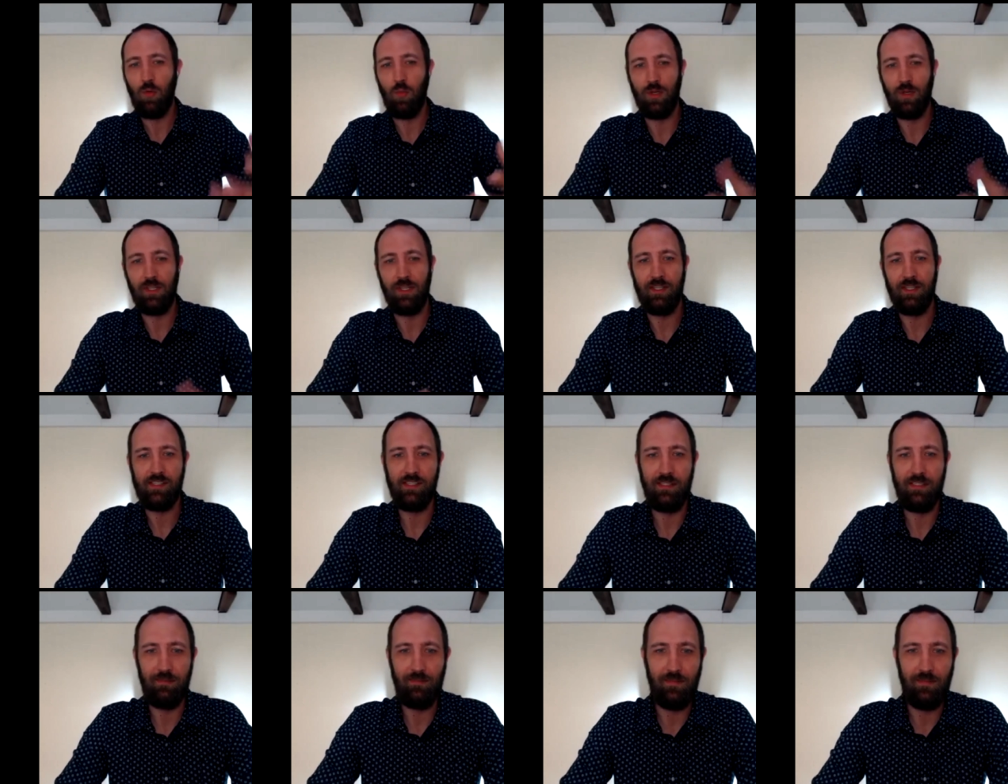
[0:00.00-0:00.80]
Worked on
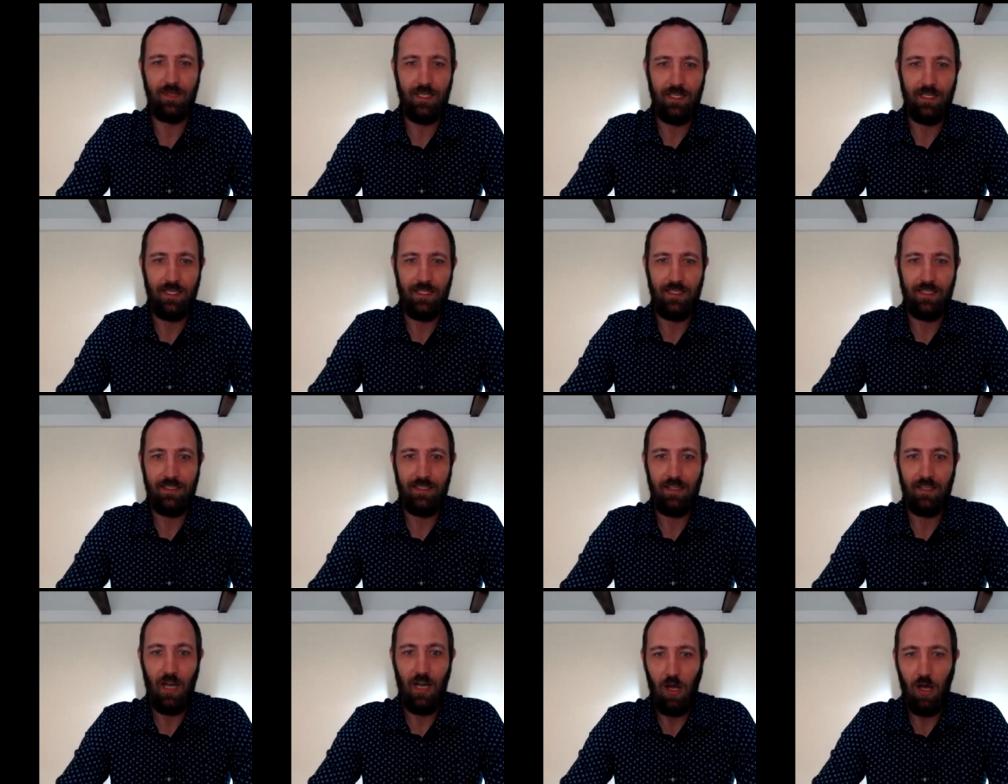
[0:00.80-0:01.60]
some
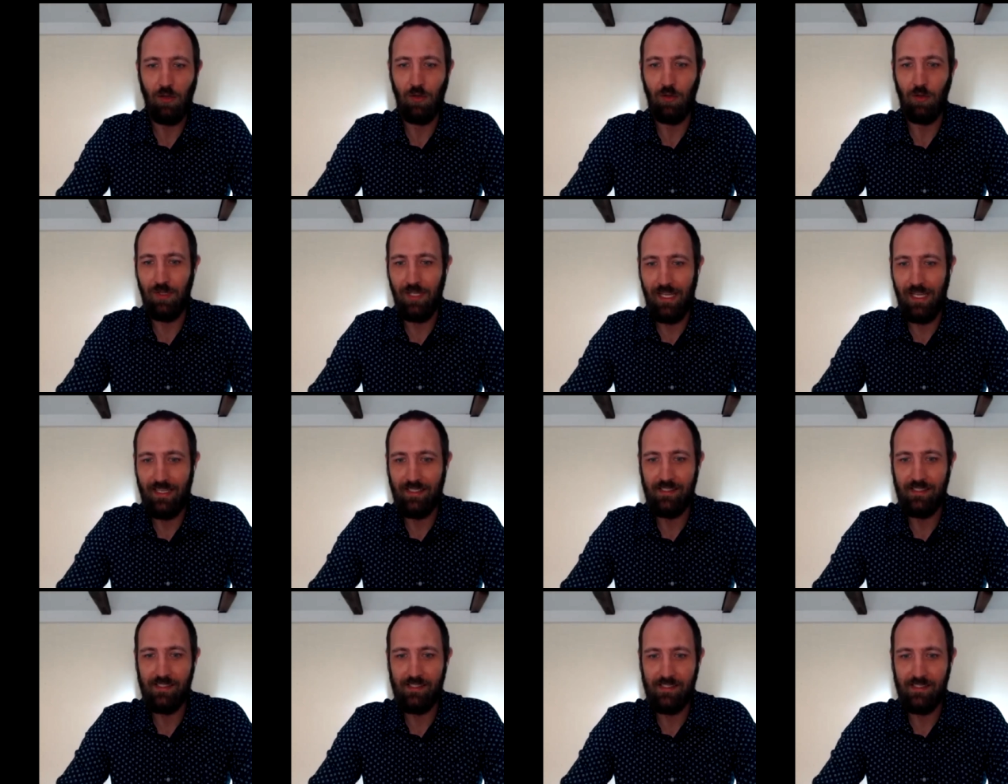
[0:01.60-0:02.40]

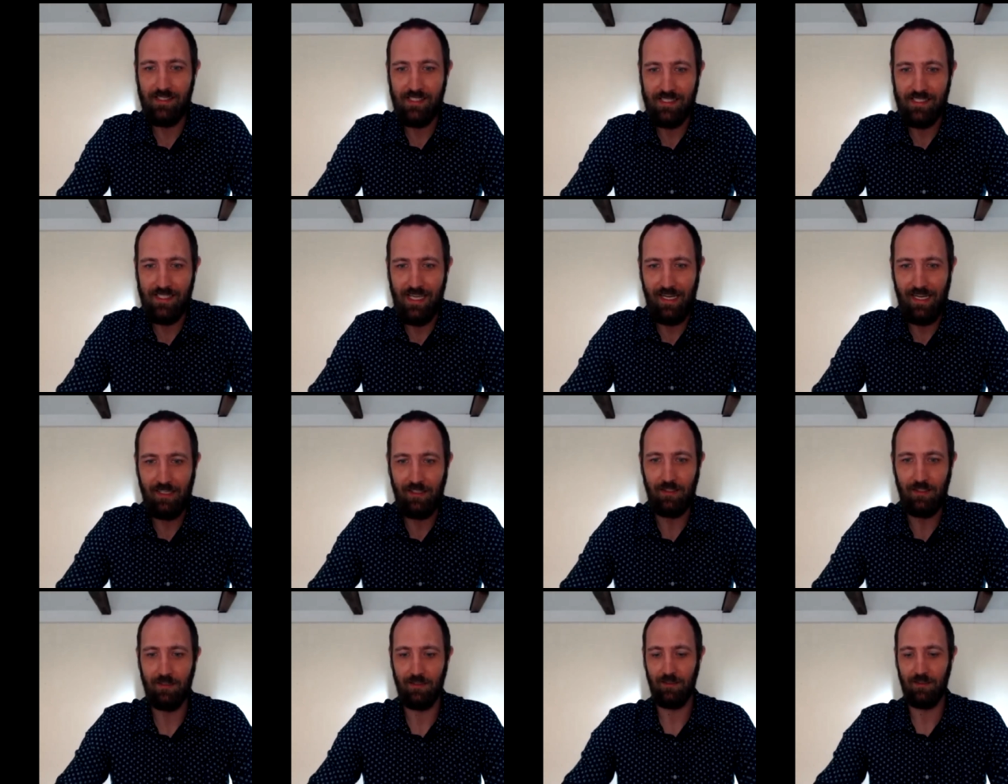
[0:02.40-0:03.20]
HoloLens
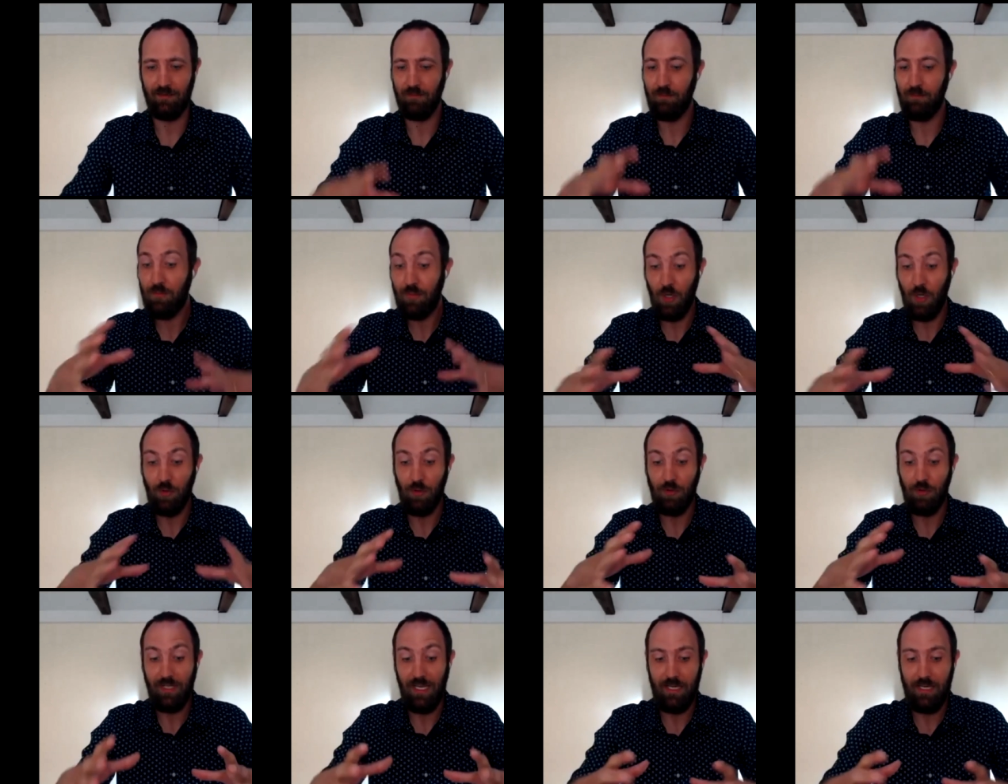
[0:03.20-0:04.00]
style
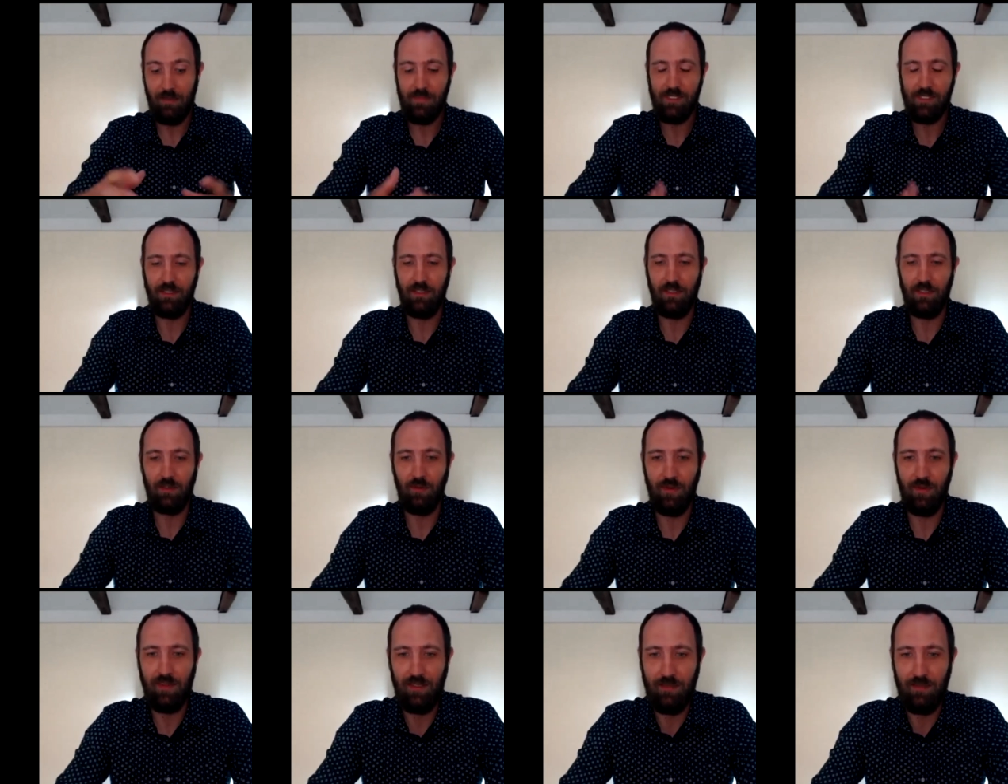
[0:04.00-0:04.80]
prototypes along
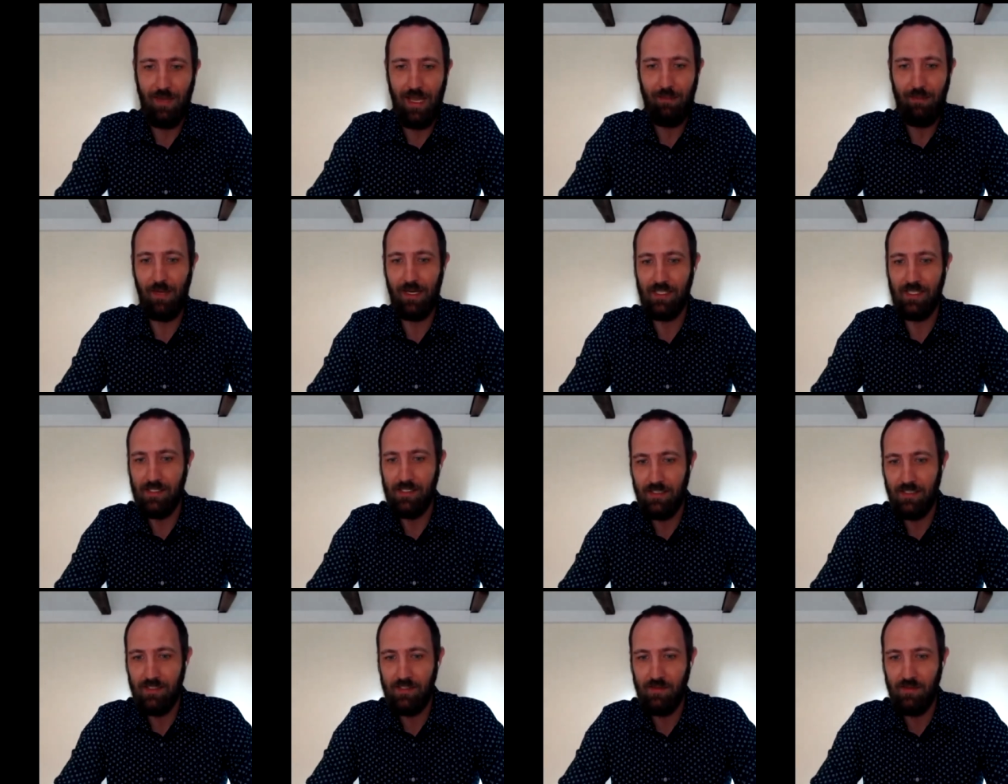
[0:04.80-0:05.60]
with Matt
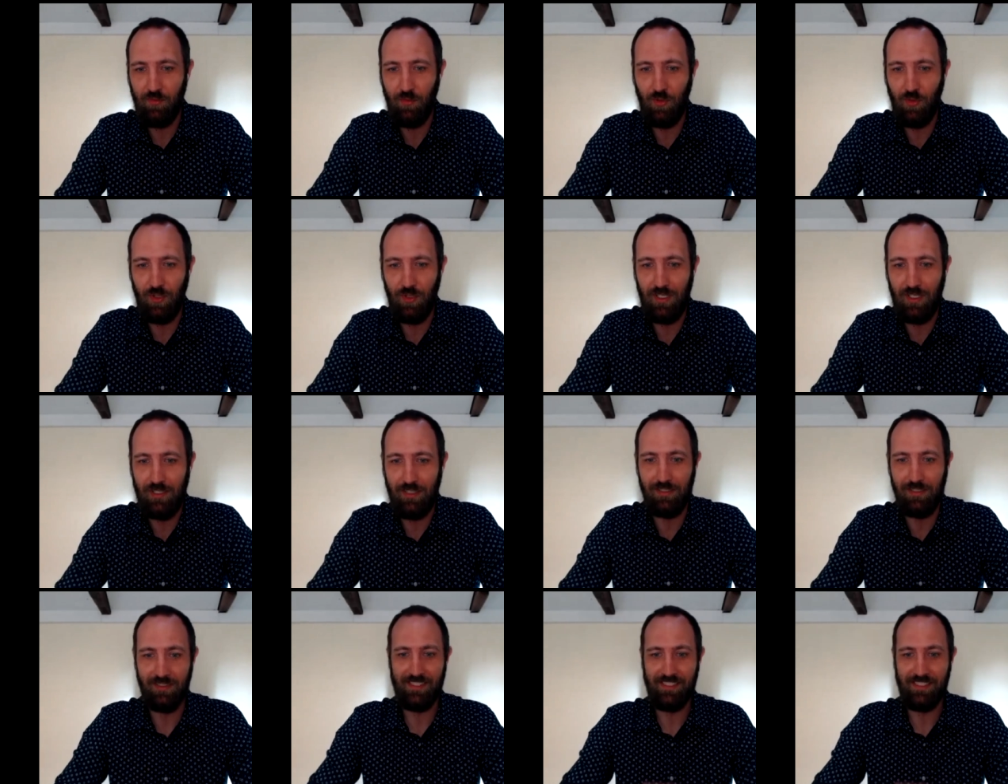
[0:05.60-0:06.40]
Meisnick's for a
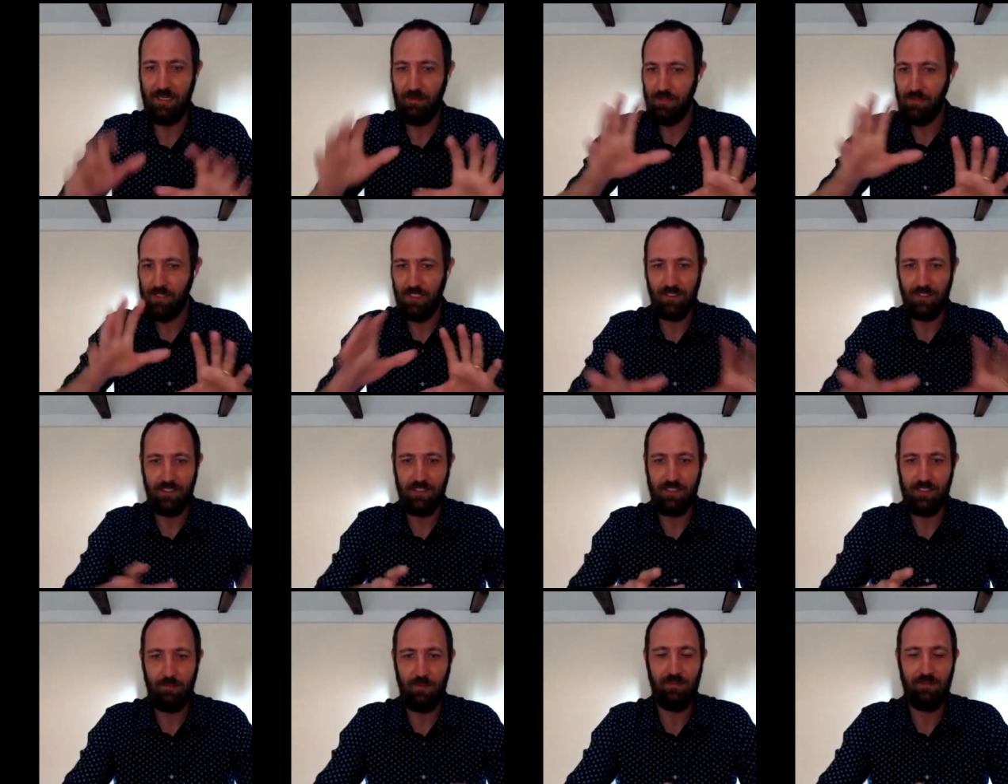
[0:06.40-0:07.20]
little Samsung
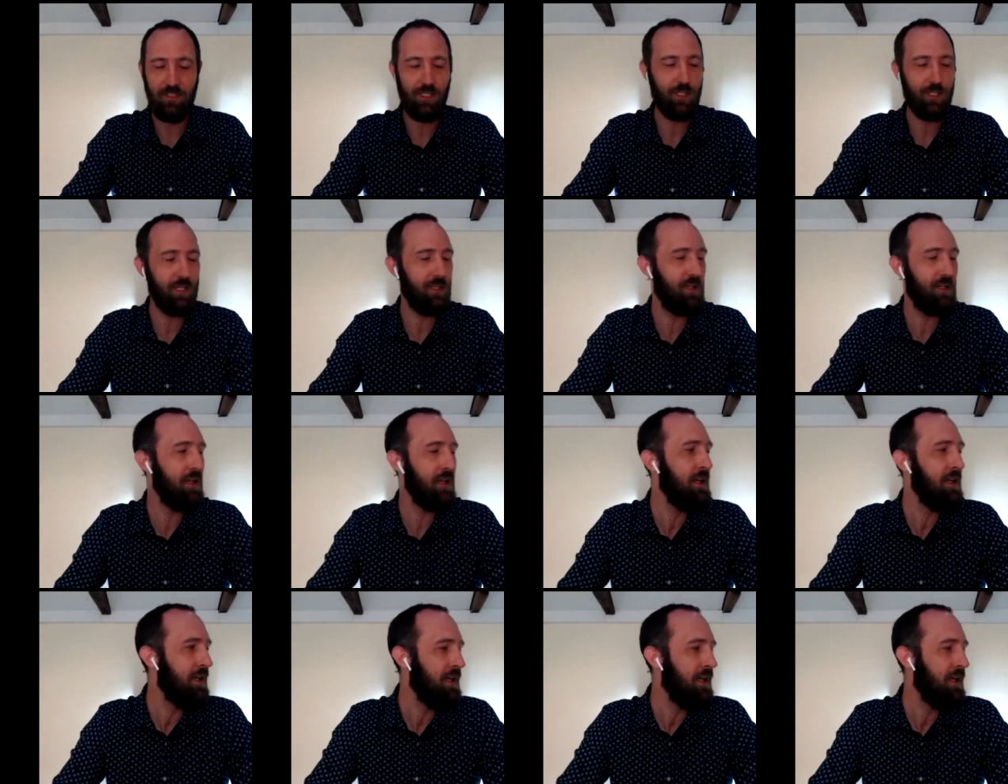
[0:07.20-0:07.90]
subdivision.